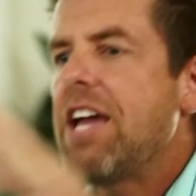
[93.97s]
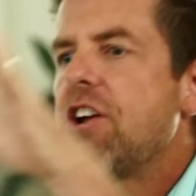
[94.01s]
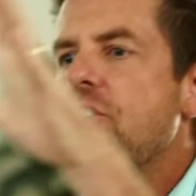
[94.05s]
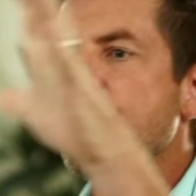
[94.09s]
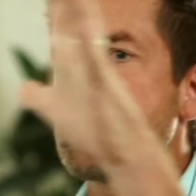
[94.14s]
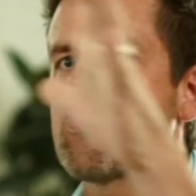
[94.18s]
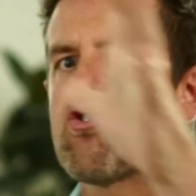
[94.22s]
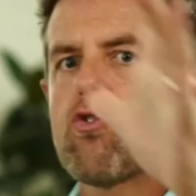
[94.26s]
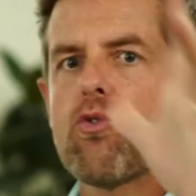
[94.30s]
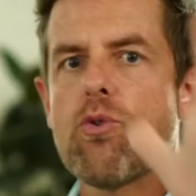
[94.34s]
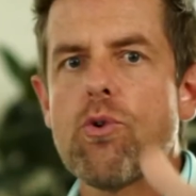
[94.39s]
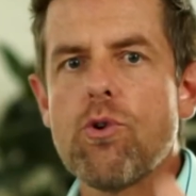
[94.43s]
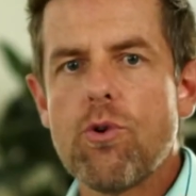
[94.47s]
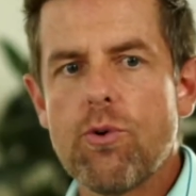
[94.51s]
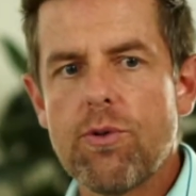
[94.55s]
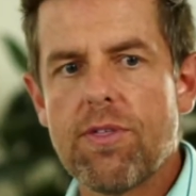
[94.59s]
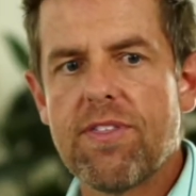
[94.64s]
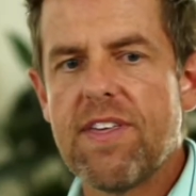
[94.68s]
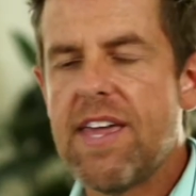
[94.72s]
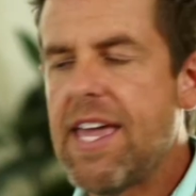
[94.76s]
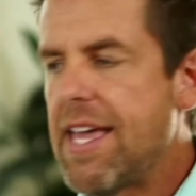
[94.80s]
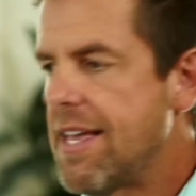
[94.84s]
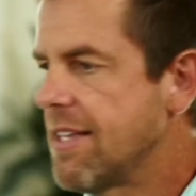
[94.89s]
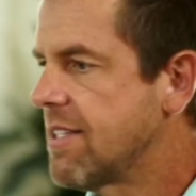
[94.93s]
truth
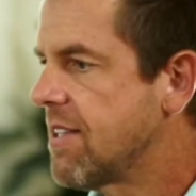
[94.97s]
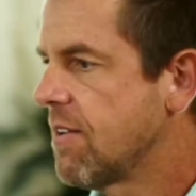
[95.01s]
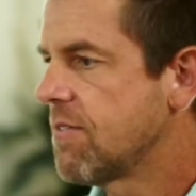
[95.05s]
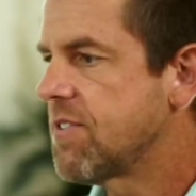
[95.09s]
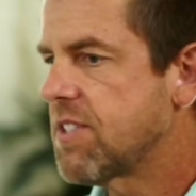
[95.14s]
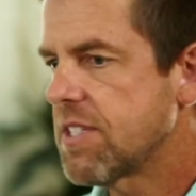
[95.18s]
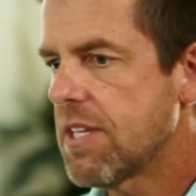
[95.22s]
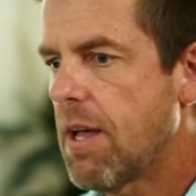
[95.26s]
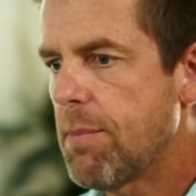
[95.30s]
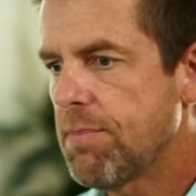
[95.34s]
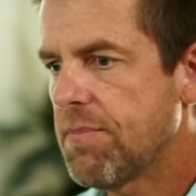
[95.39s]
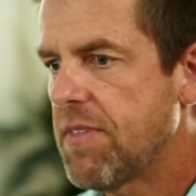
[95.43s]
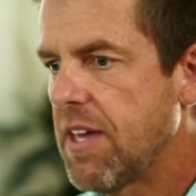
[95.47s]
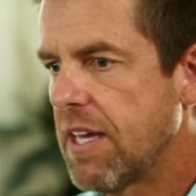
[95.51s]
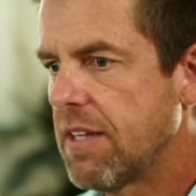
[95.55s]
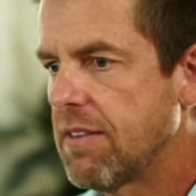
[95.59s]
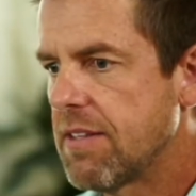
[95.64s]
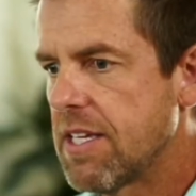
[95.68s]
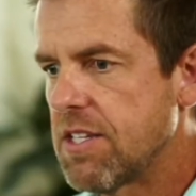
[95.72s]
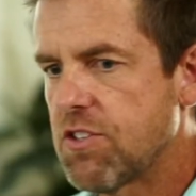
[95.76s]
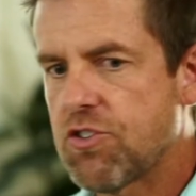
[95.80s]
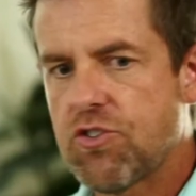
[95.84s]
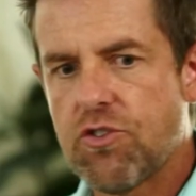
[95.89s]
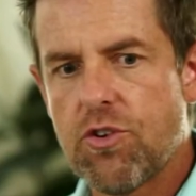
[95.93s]
is of something
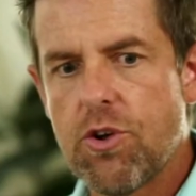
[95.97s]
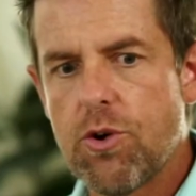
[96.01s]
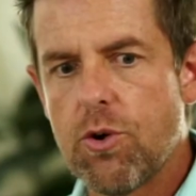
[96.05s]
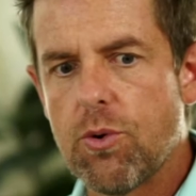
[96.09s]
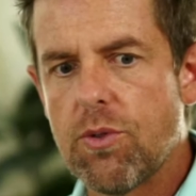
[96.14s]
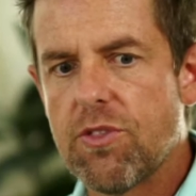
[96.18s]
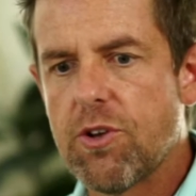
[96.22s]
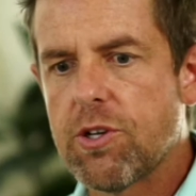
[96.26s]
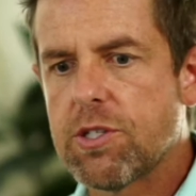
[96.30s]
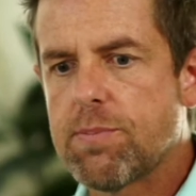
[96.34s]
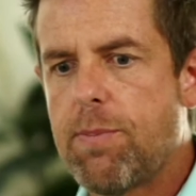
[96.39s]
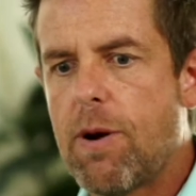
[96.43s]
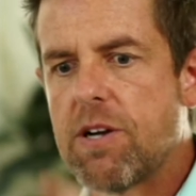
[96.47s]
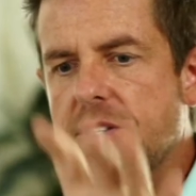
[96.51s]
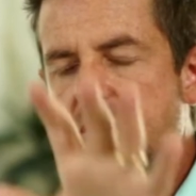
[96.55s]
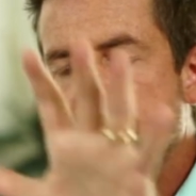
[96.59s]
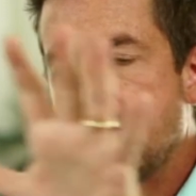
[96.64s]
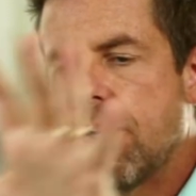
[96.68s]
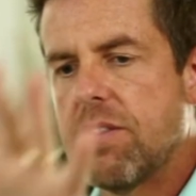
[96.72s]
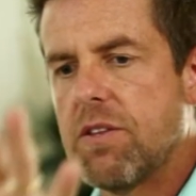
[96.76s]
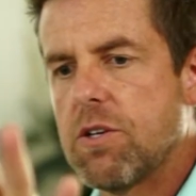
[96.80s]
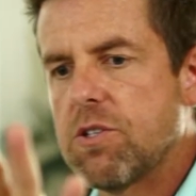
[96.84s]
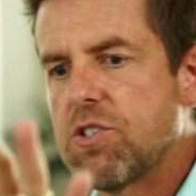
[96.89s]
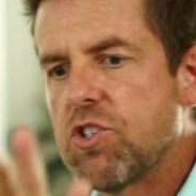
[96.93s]
that's true, there's
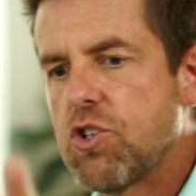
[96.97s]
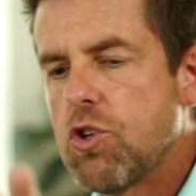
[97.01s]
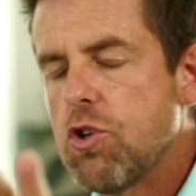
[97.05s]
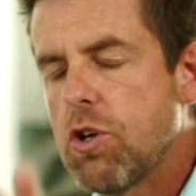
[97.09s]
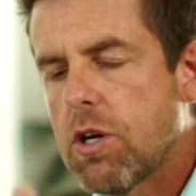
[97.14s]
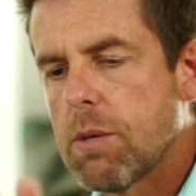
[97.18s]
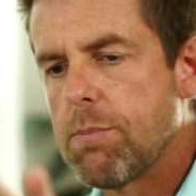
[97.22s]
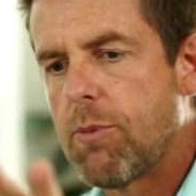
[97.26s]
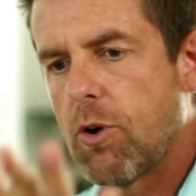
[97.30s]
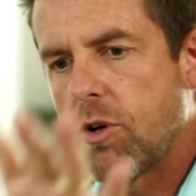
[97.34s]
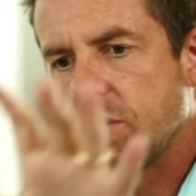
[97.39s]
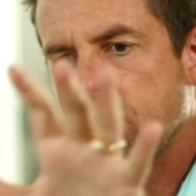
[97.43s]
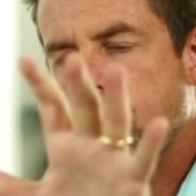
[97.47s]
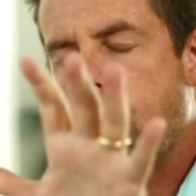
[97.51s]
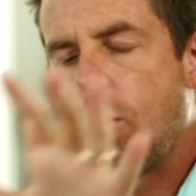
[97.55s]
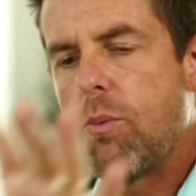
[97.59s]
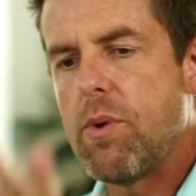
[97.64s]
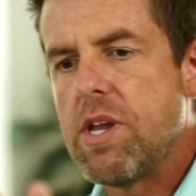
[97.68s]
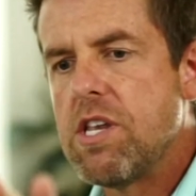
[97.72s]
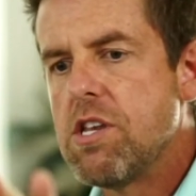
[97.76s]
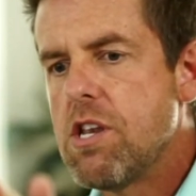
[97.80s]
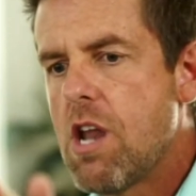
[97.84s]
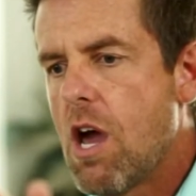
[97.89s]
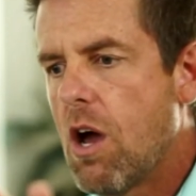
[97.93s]
two components: what we
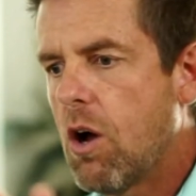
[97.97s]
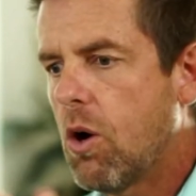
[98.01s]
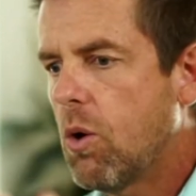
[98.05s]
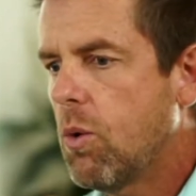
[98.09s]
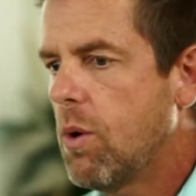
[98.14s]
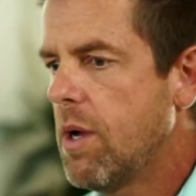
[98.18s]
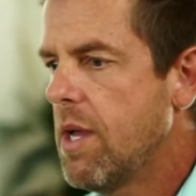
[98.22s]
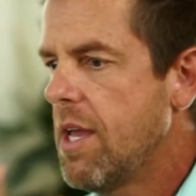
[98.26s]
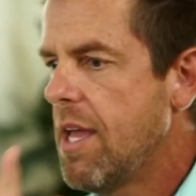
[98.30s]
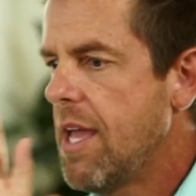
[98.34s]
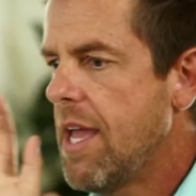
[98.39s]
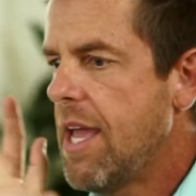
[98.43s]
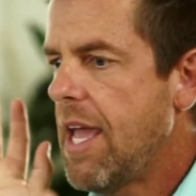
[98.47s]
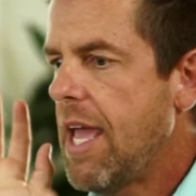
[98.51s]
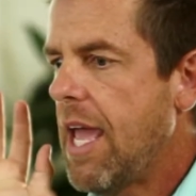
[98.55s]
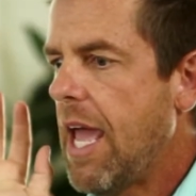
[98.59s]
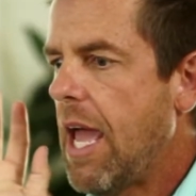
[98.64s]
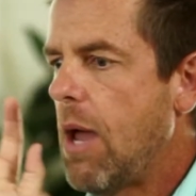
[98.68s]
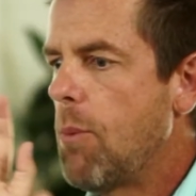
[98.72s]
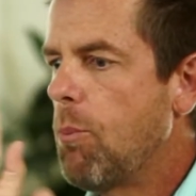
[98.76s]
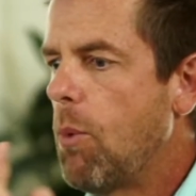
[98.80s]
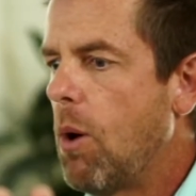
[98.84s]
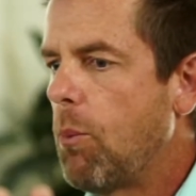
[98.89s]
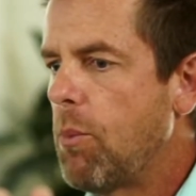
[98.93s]
know
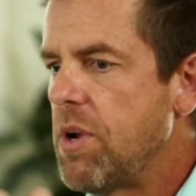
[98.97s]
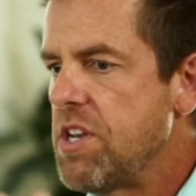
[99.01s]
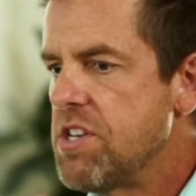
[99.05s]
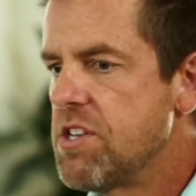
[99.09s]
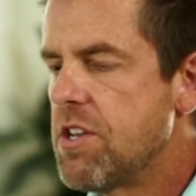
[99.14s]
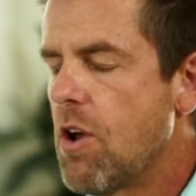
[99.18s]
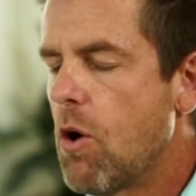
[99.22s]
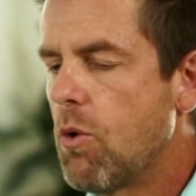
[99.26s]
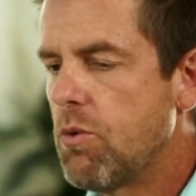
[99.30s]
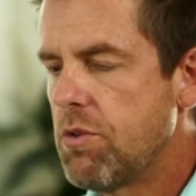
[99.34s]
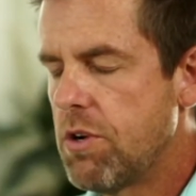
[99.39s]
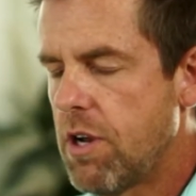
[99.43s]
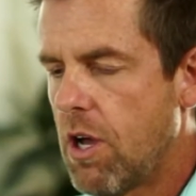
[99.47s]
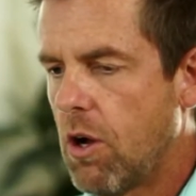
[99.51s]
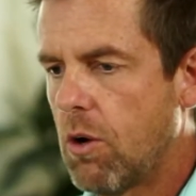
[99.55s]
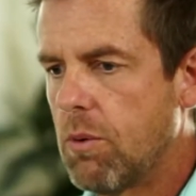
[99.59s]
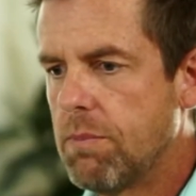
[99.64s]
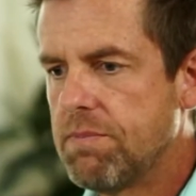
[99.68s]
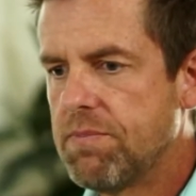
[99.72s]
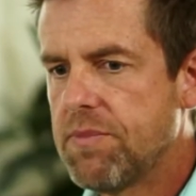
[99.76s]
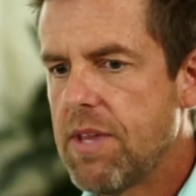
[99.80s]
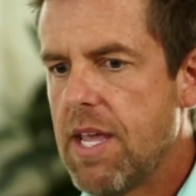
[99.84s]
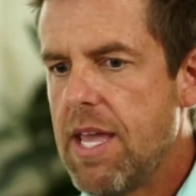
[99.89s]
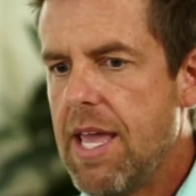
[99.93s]
and what we don't know.
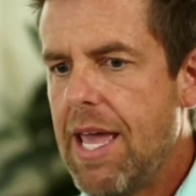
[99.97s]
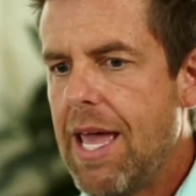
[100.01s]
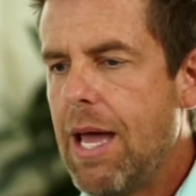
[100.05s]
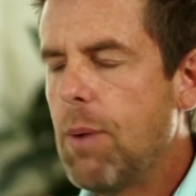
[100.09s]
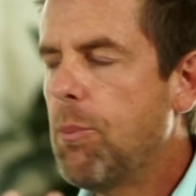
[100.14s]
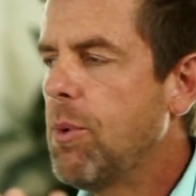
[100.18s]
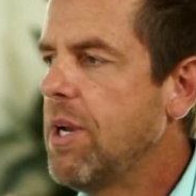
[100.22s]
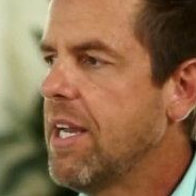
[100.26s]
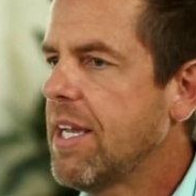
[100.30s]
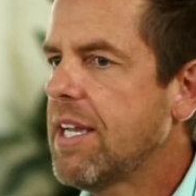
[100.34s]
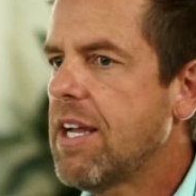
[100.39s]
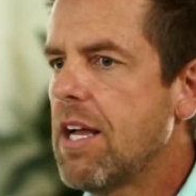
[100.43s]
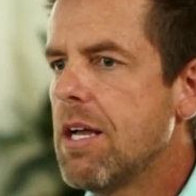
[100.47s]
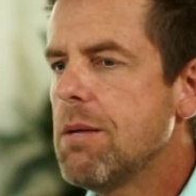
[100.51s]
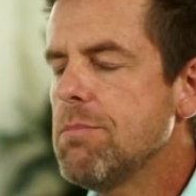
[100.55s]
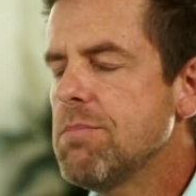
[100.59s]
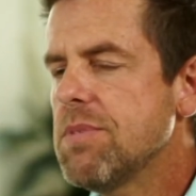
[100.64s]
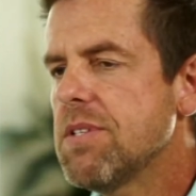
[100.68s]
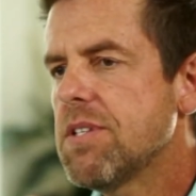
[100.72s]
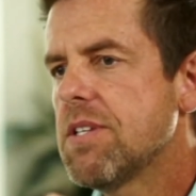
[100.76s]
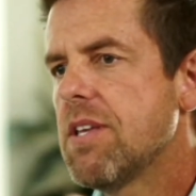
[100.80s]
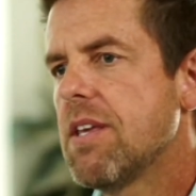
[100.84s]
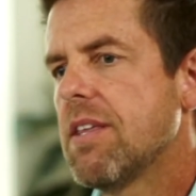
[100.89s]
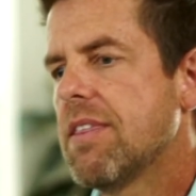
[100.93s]
And when it
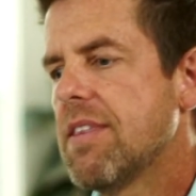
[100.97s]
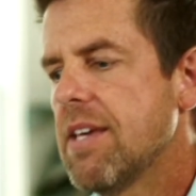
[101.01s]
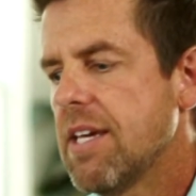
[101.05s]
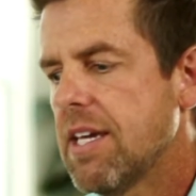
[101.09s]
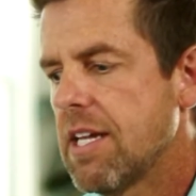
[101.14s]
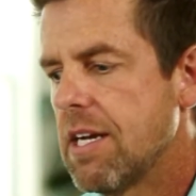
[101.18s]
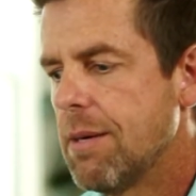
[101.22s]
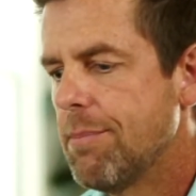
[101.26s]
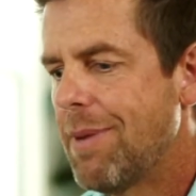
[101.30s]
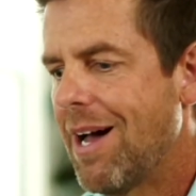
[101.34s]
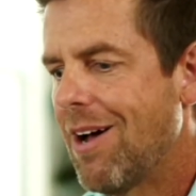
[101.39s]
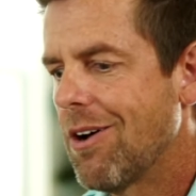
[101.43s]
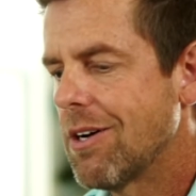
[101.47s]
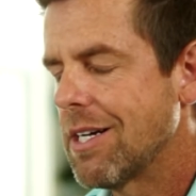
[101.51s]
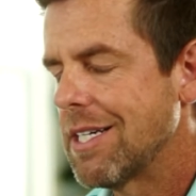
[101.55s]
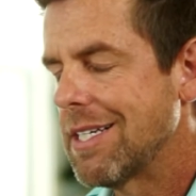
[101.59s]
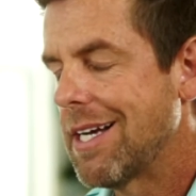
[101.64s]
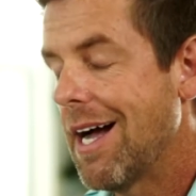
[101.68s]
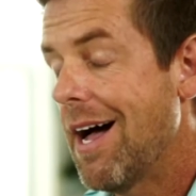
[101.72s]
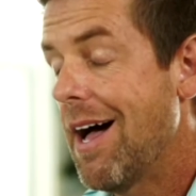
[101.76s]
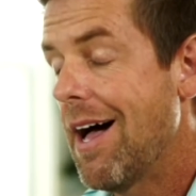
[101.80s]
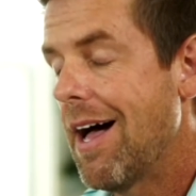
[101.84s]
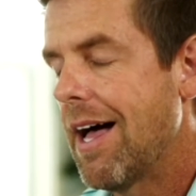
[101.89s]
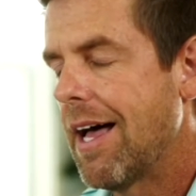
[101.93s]
comes to thinking about
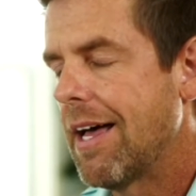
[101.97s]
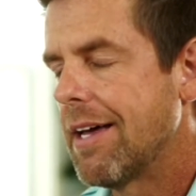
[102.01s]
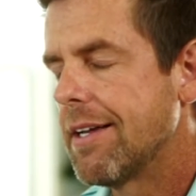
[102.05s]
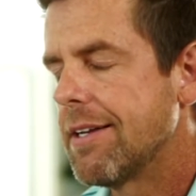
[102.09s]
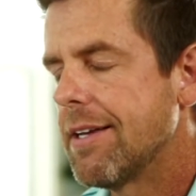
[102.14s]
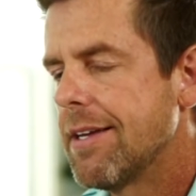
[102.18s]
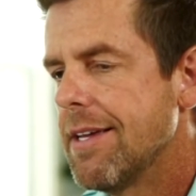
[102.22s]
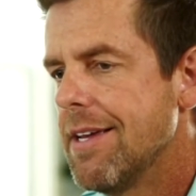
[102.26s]
God,